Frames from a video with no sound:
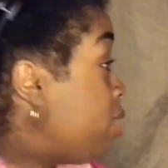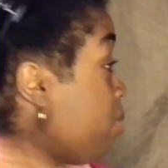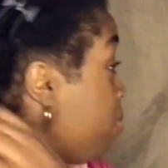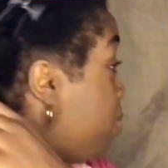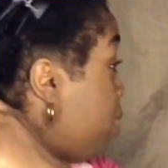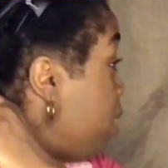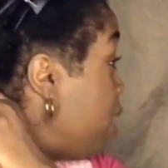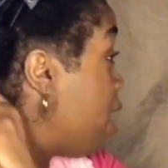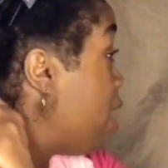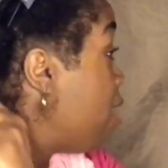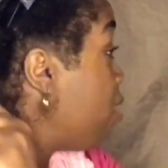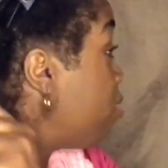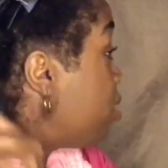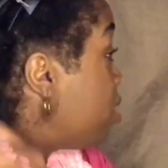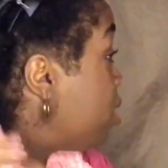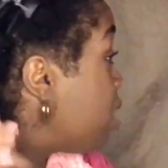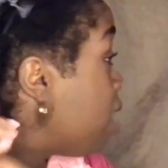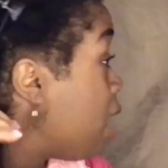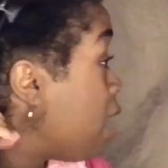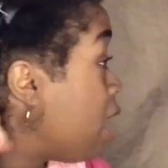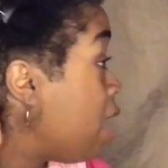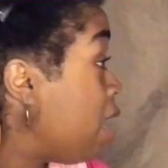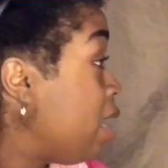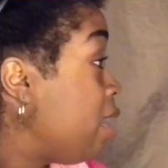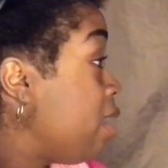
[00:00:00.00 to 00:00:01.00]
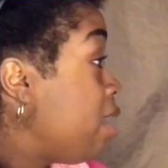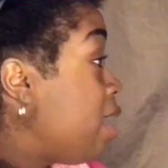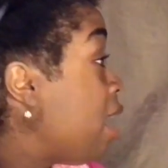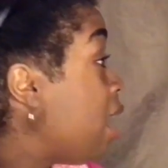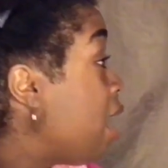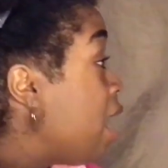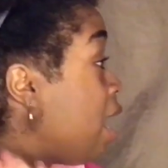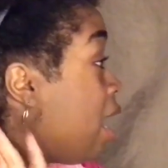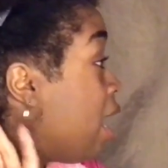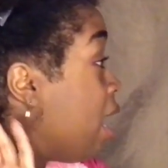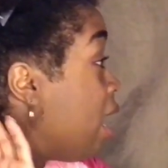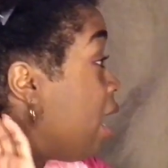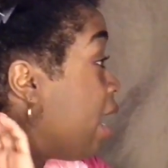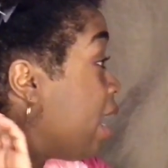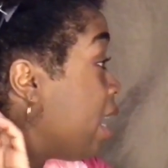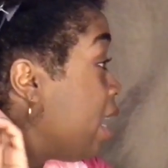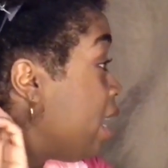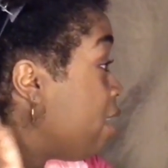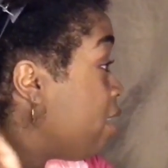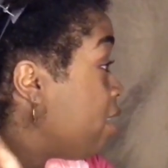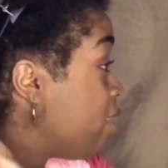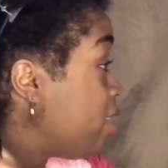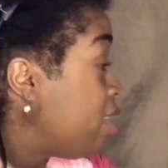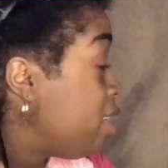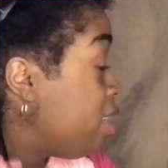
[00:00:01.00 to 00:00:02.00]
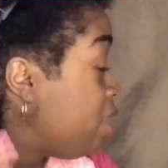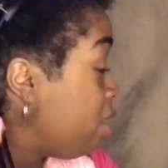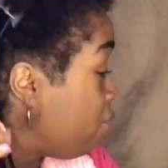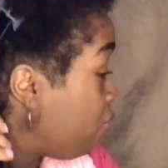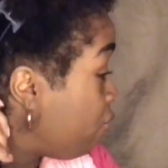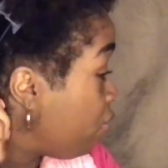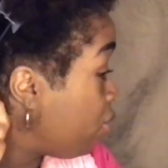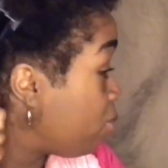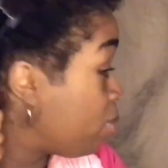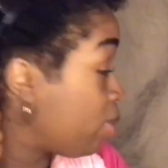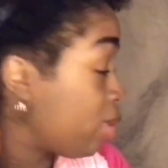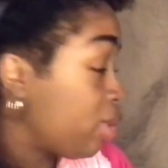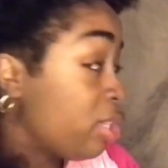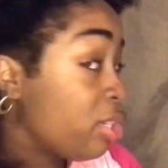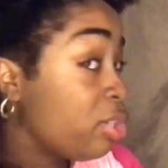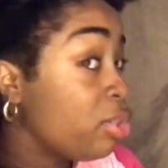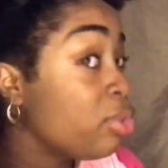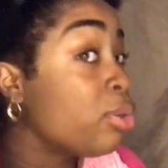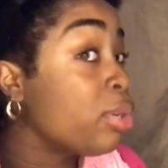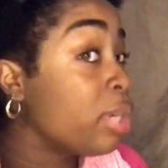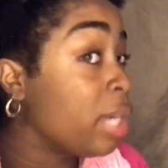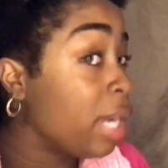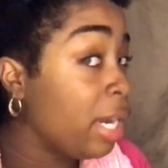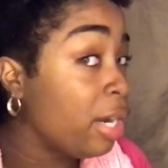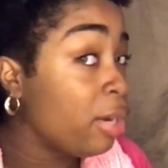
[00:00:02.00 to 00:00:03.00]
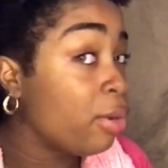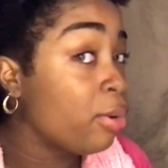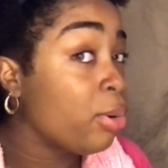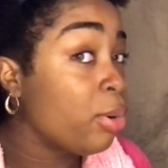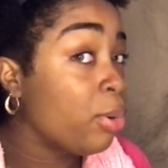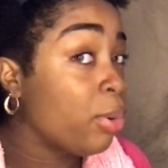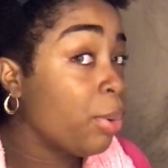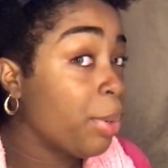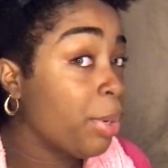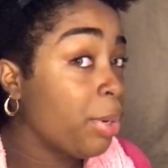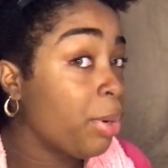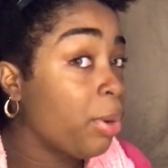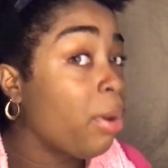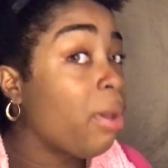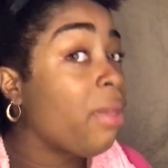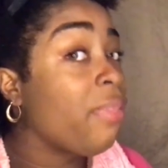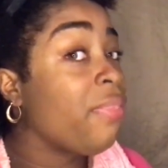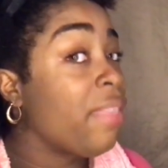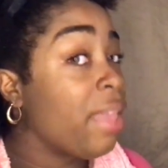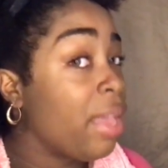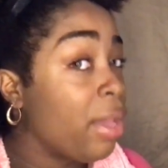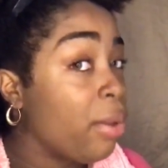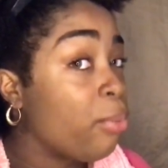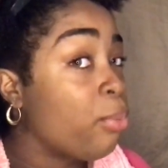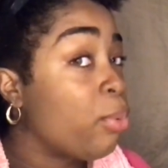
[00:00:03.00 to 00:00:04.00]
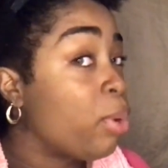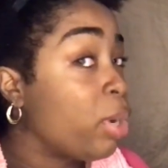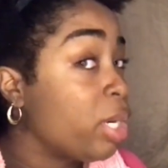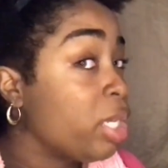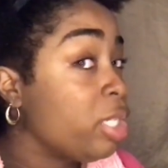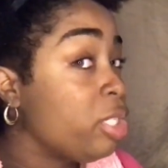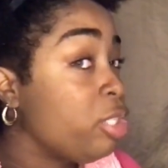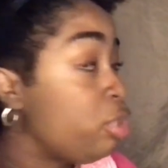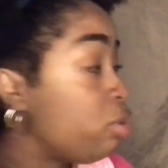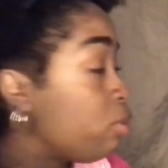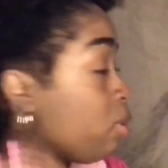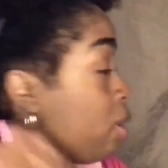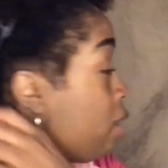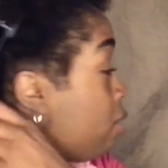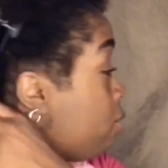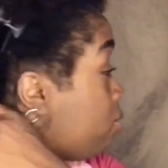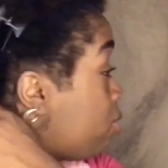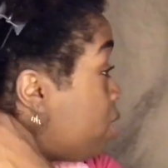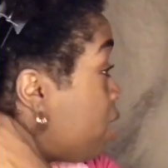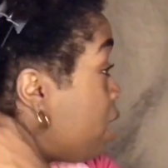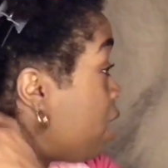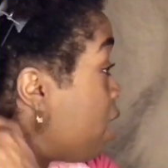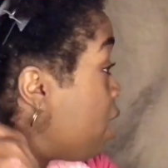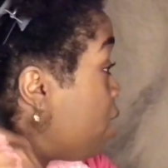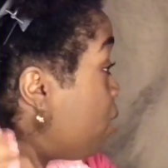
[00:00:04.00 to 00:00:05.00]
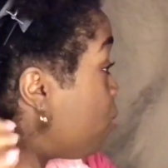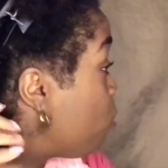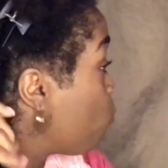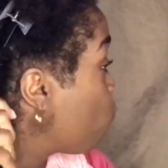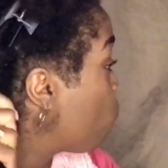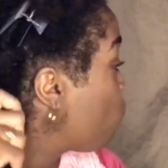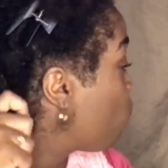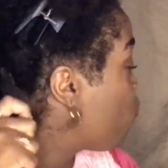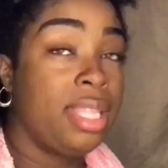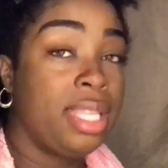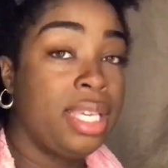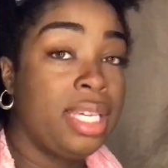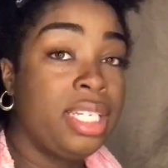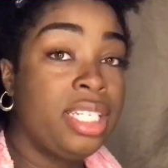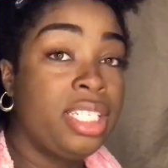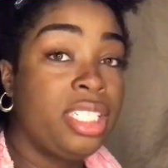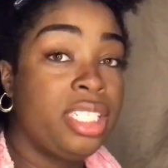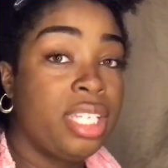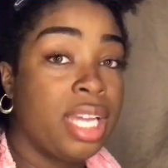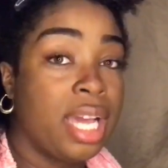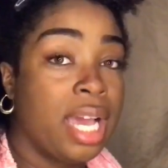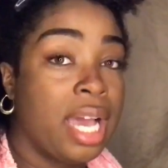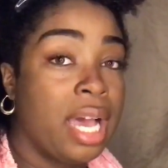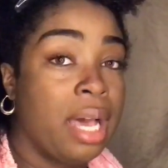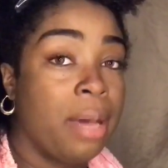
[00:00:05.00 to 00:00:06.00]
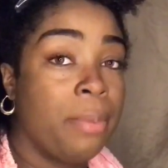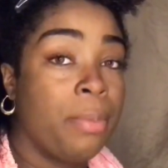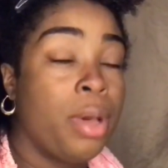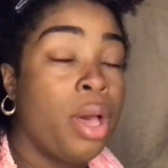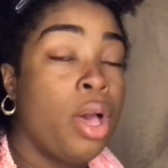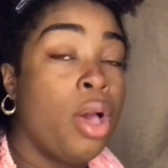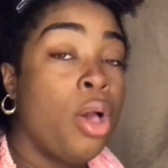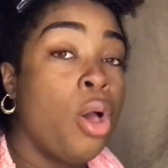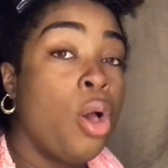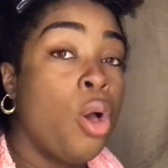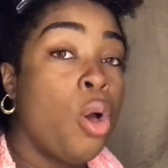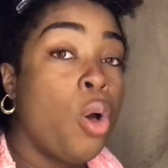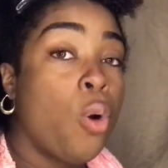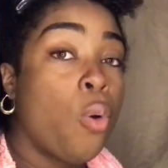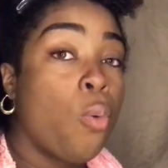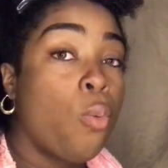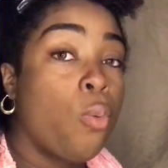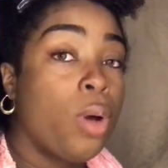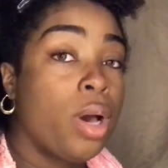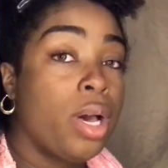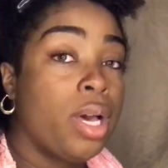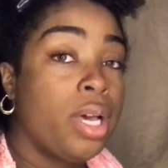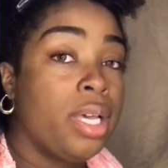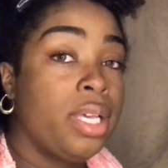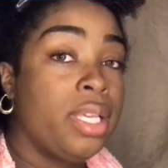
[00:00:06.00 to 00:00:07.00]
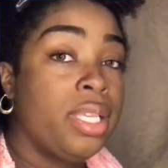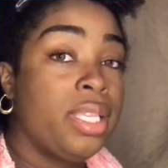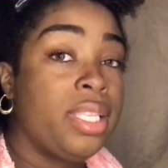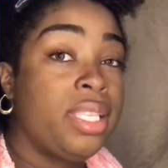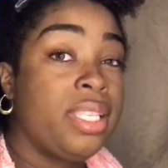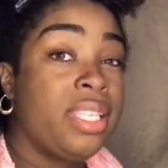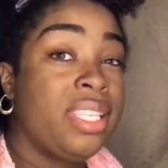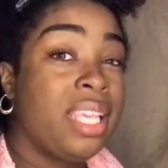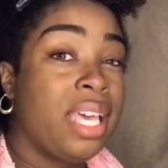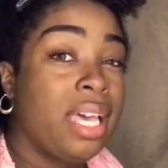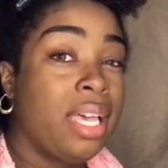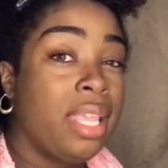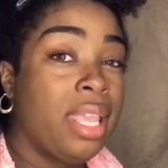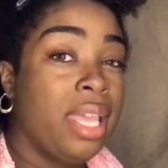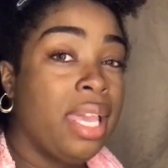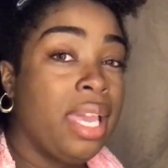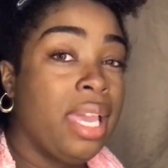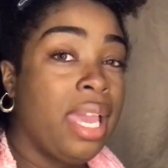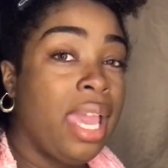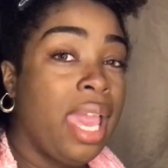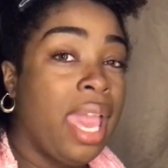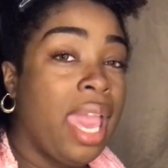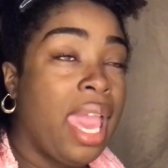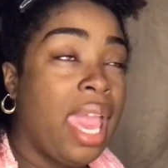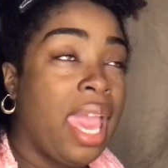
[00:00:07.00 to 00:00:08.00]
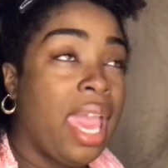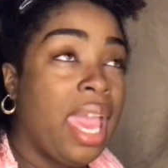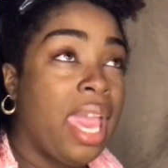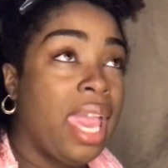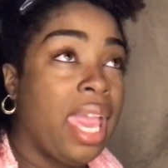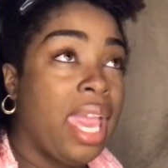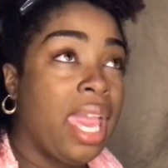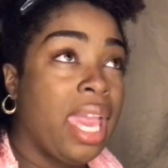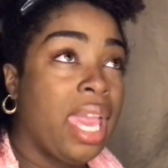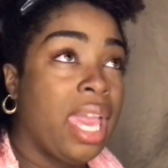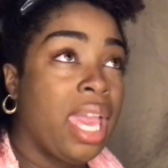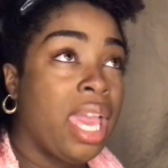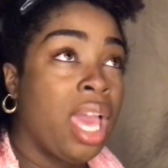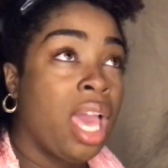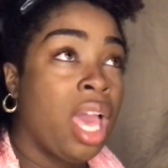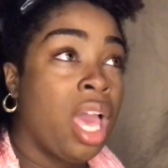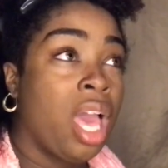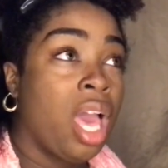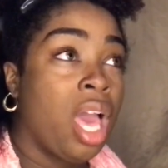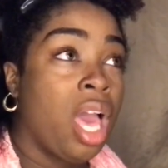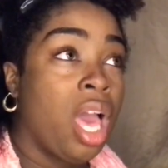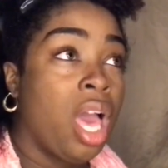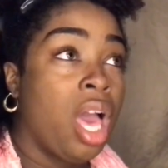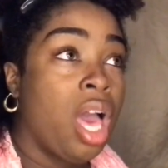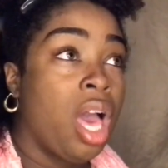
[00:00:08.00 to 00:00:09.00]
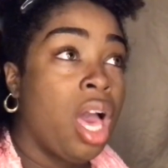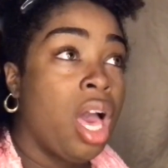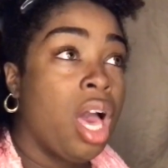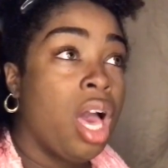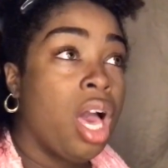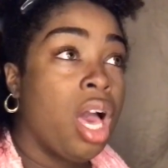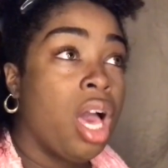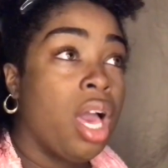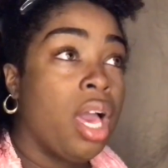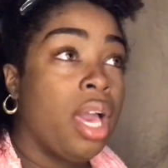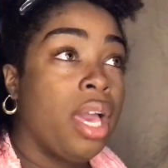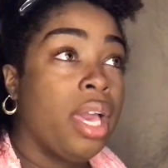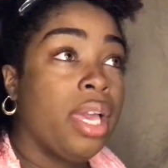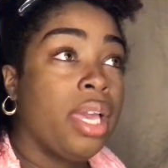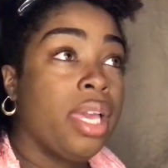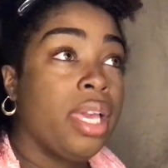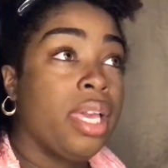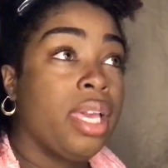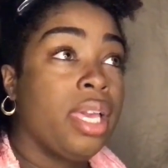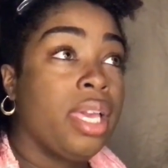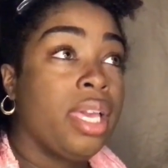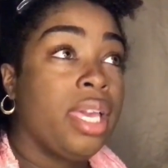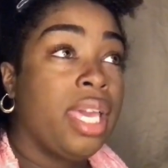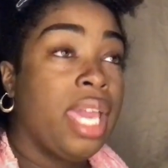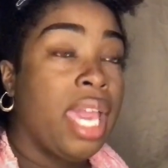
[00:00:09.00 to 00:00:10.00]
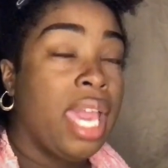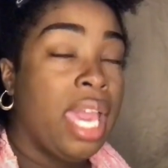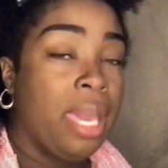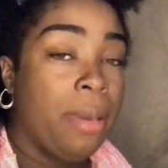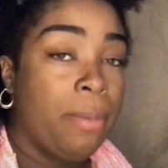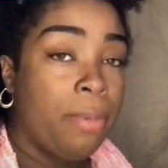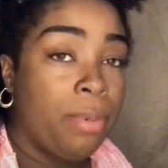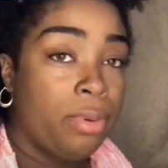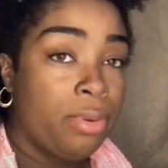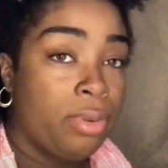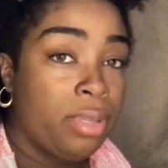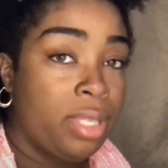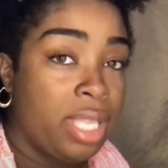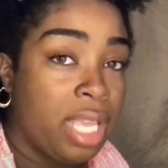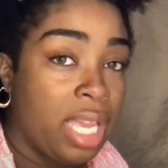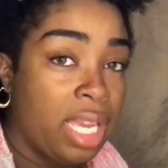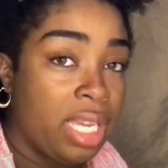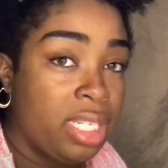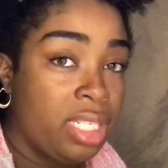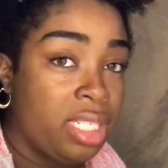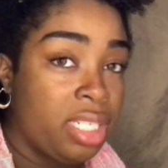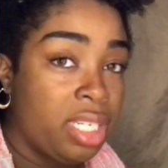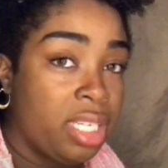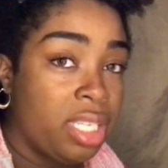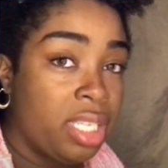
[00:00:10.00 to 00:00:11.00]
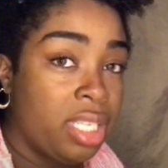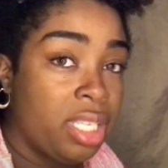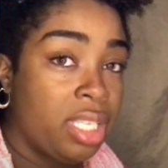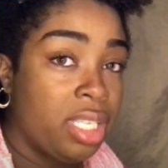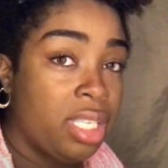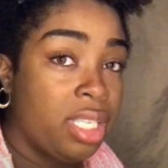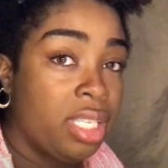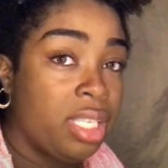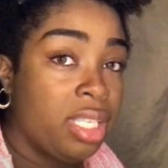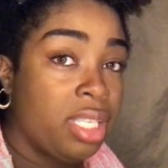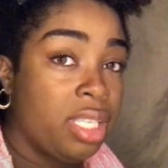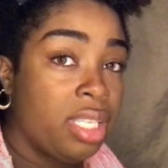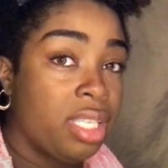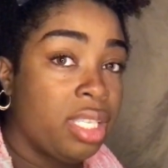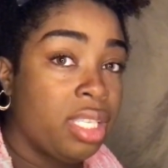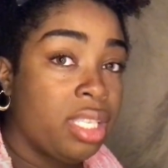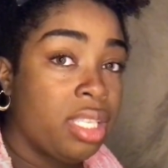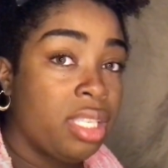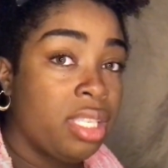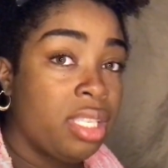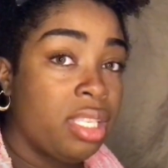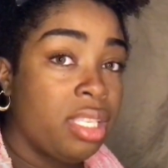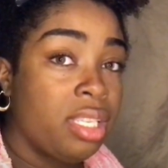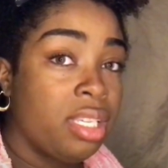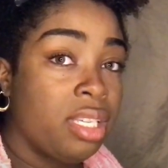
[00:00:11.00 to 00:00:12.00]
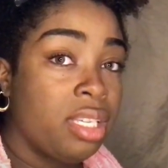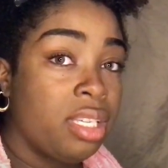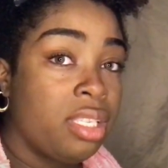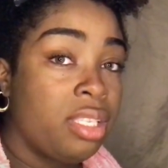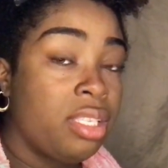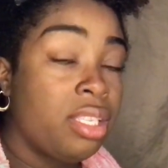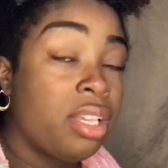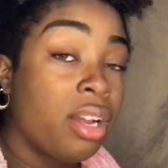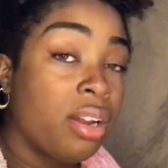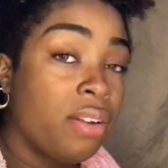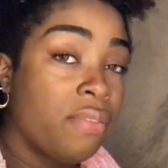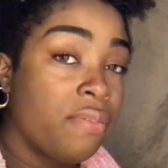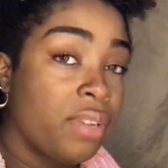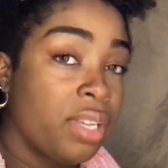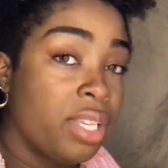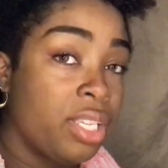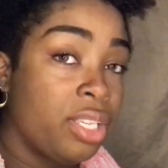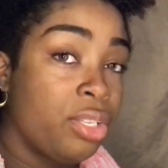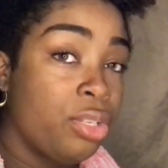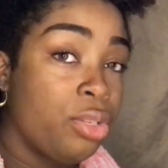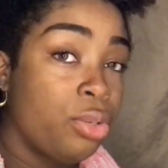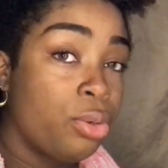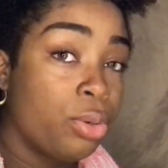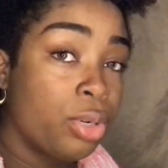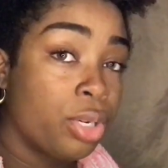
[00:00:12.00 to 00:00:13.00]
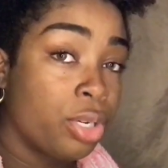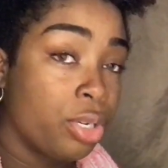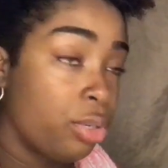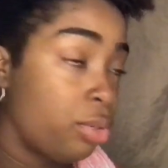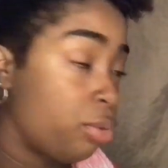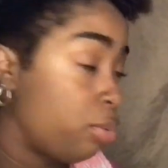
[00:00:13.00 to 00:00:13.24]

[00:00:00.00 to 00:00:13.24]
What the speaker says: to be outside. I guarantee if it was a tornado going on, they wanted you outside. This job was selling a cable station's service door to